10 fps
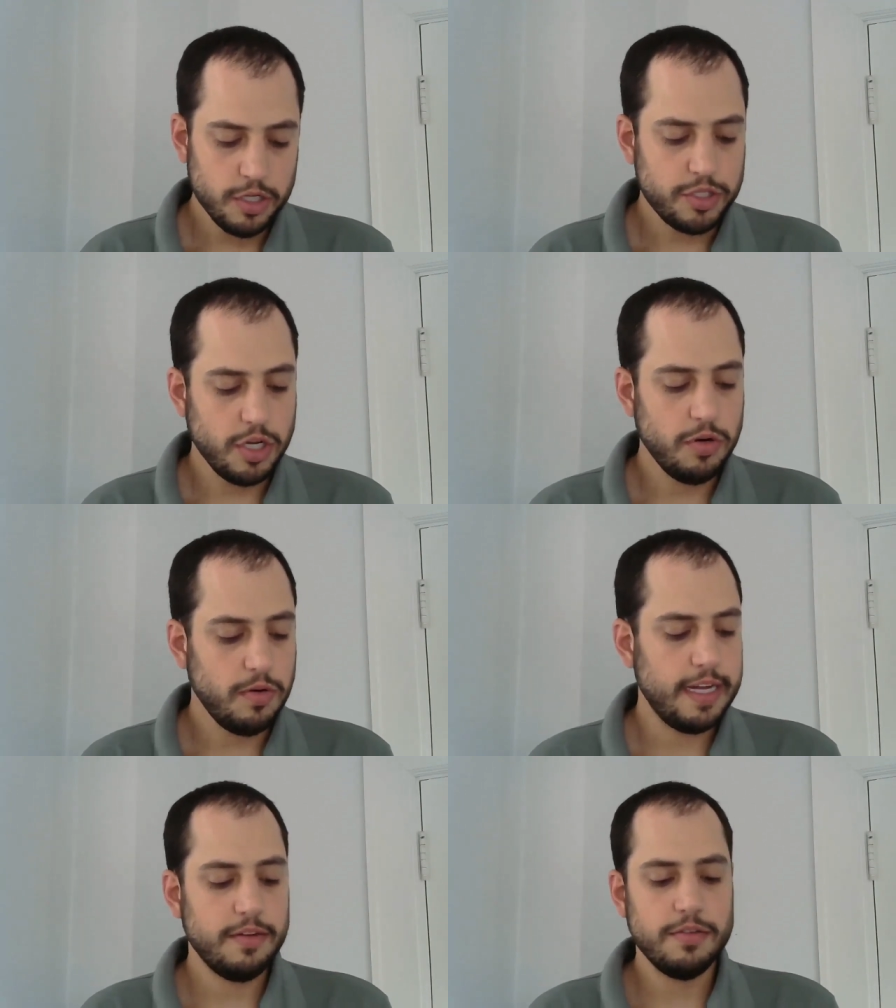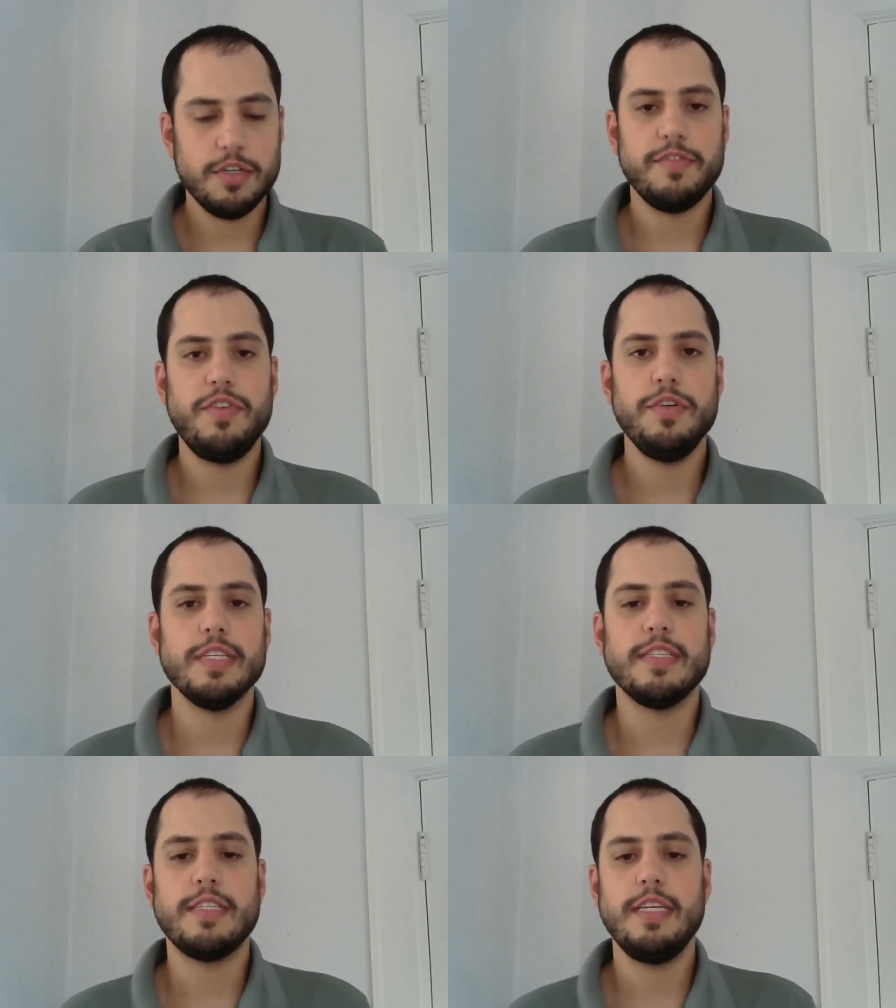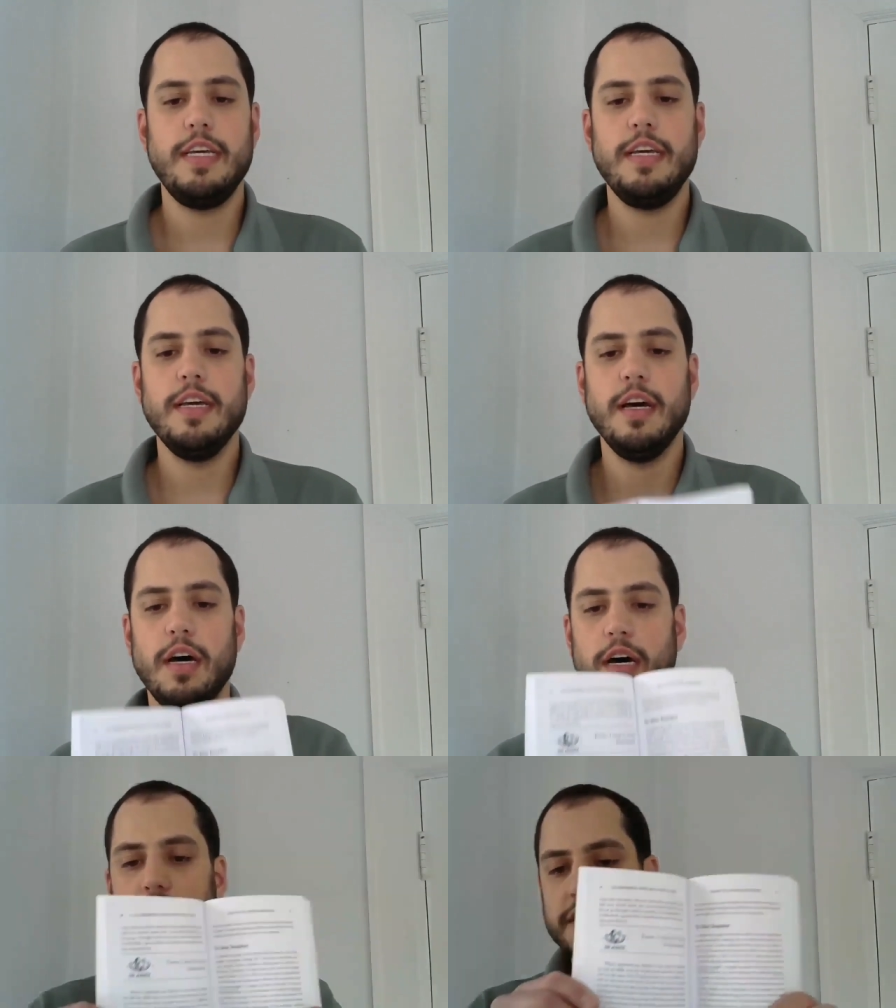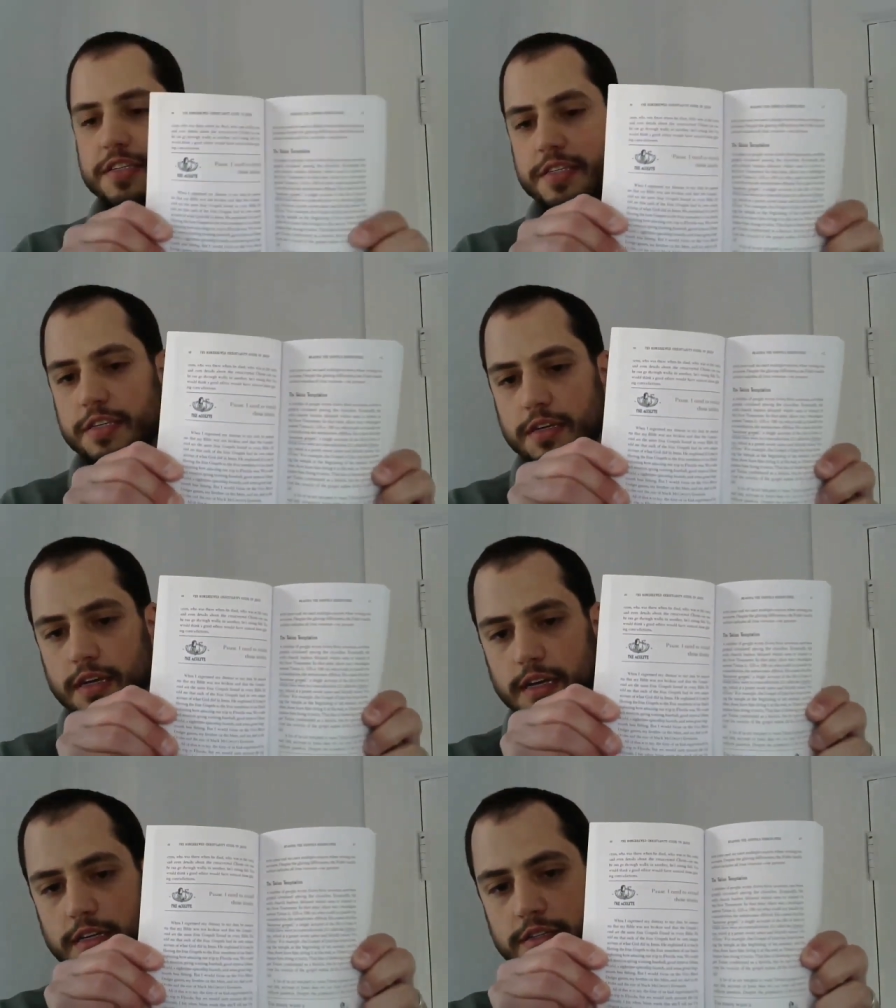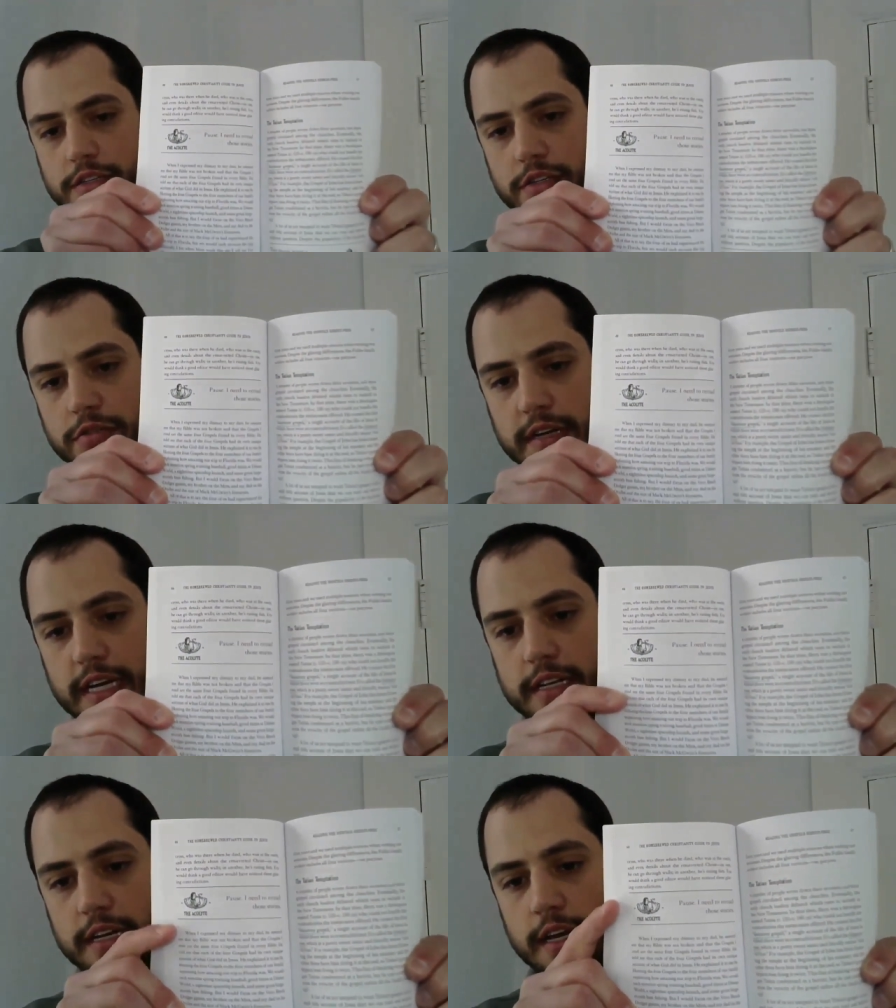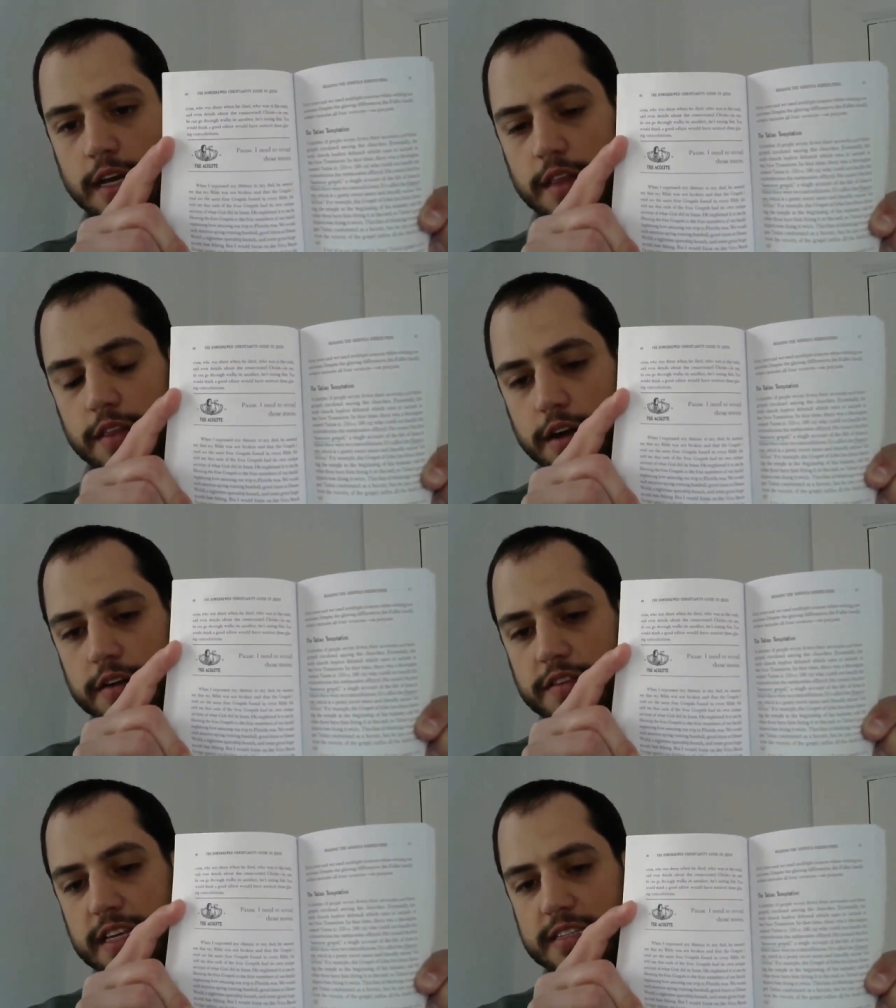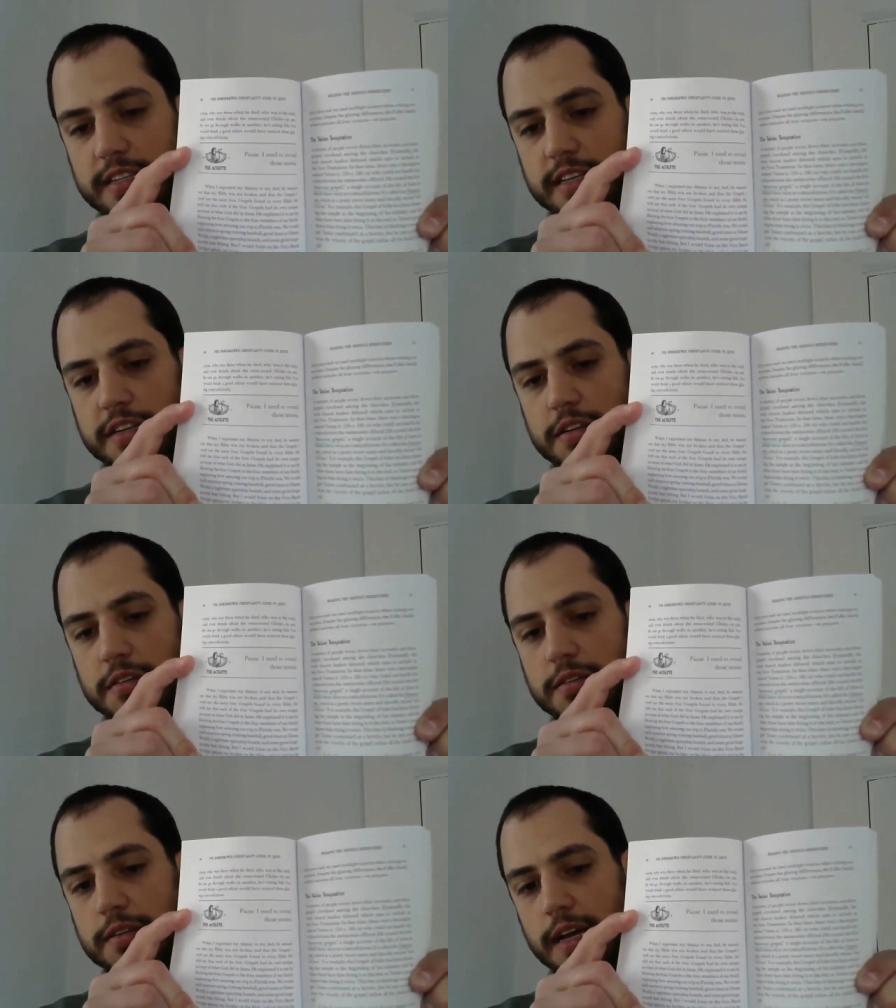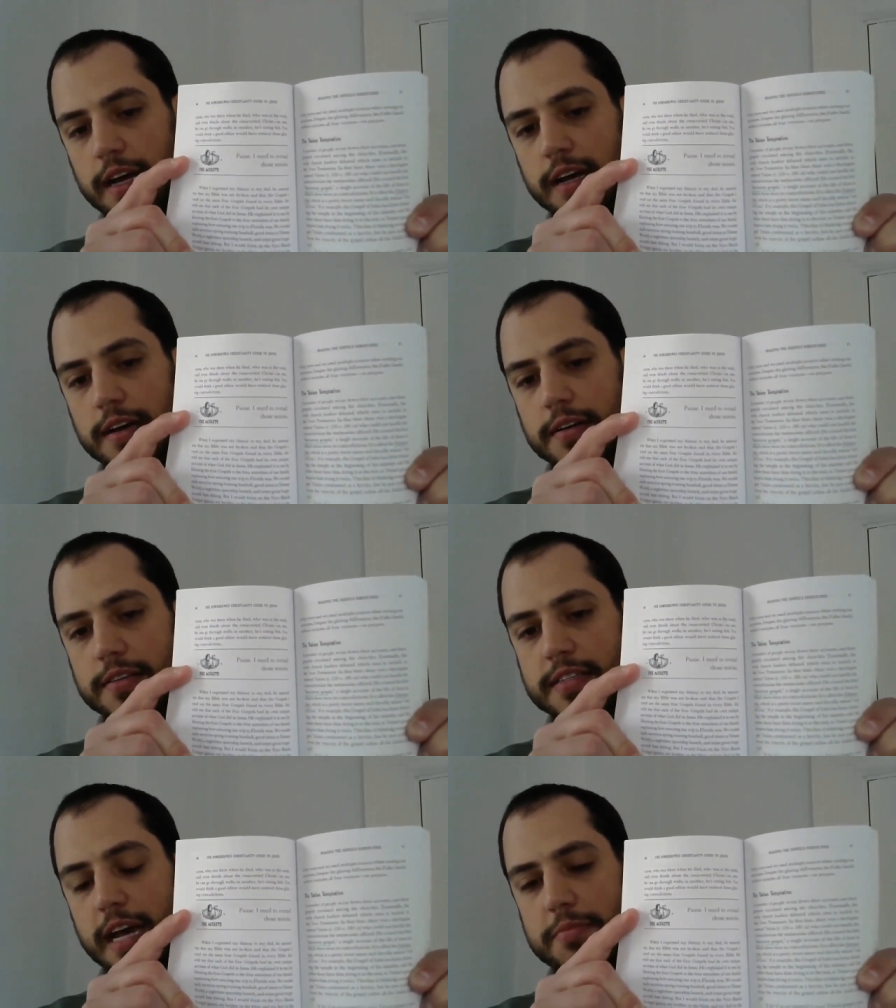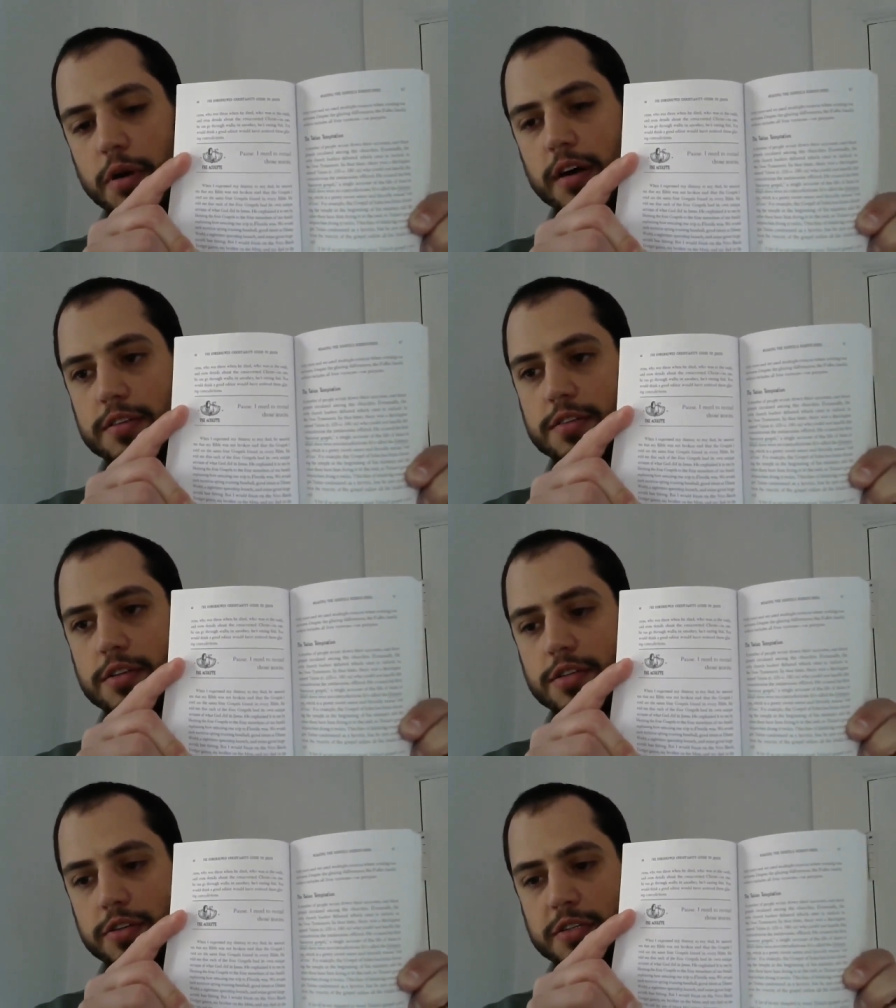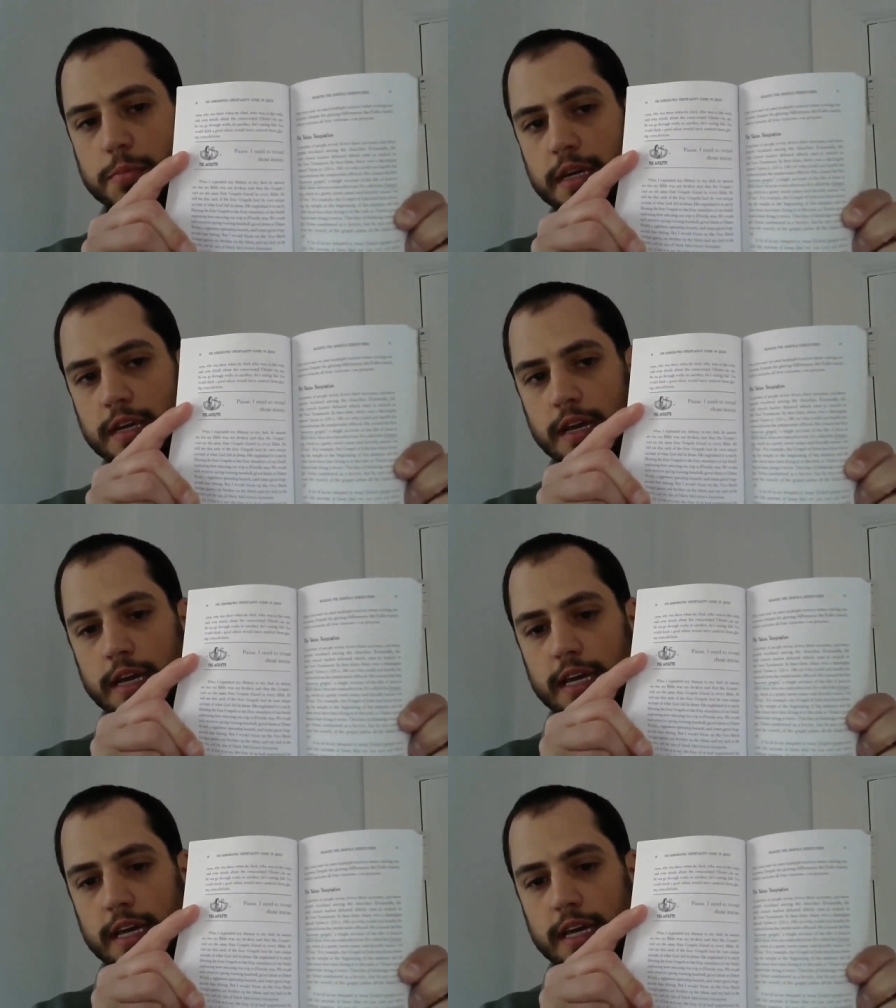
So I don't know if you can see on this uh, screen, there are these little uh, sidebars, so to speak,